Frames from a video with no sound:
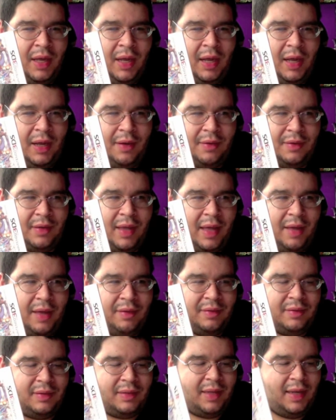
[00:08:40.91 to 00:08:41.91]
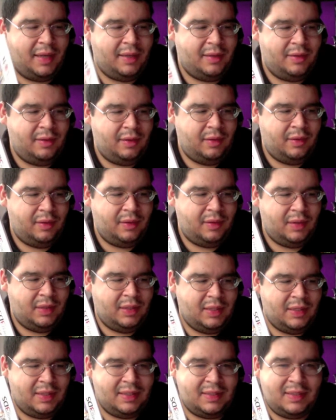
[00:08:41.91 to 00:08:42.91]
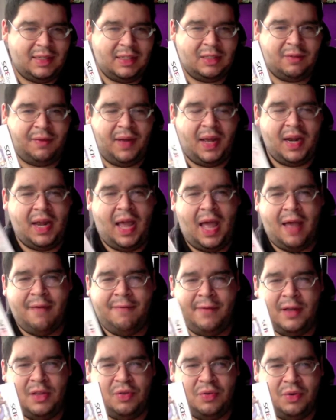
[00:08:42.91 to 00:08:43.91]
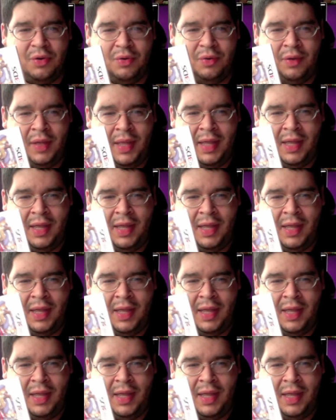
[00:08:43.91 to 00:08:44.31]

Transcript: I was like to the sixth fight, halfway through,